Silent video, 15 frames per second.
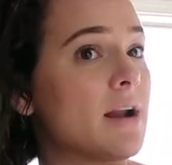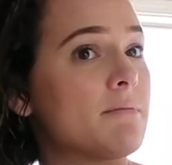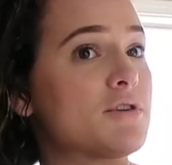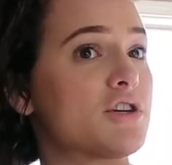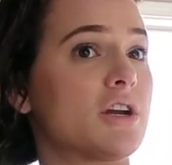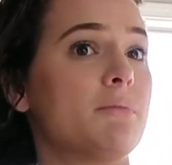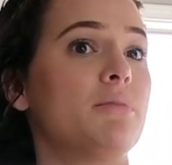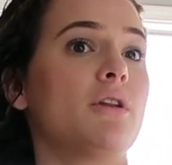then I'm
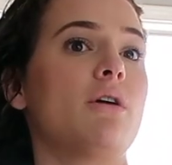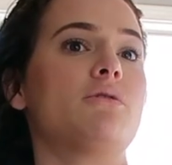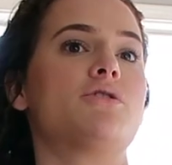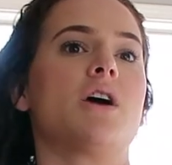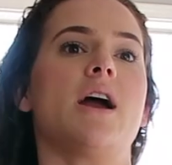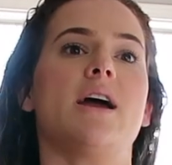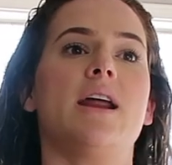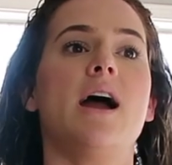just gonna blow
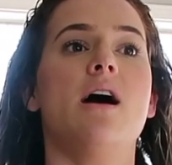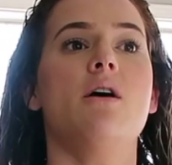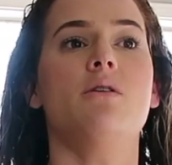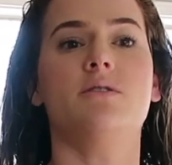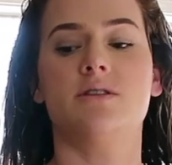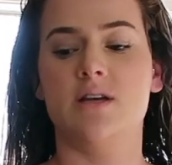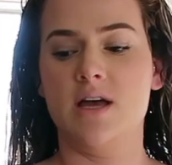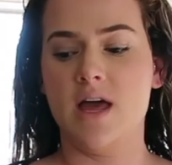dry it
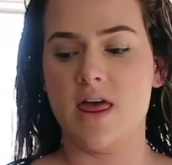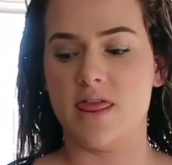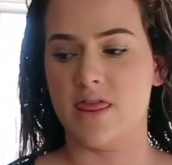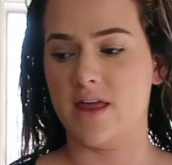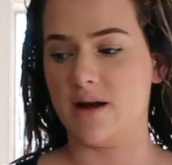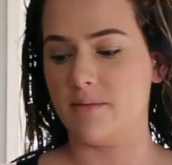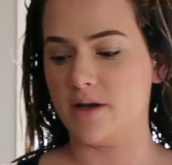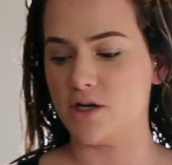out. And
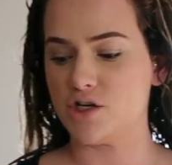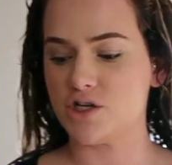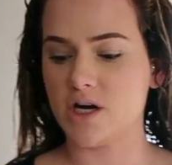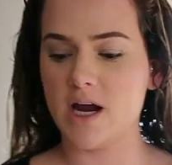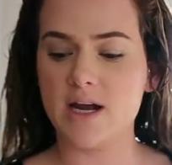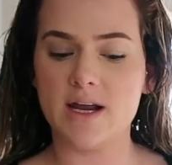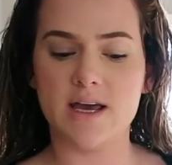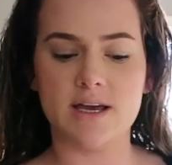then I'm gonna
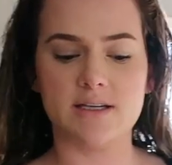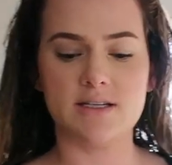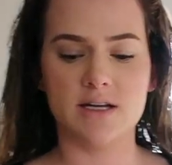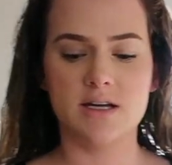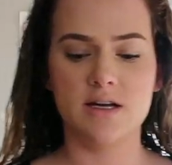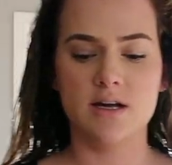straighten it.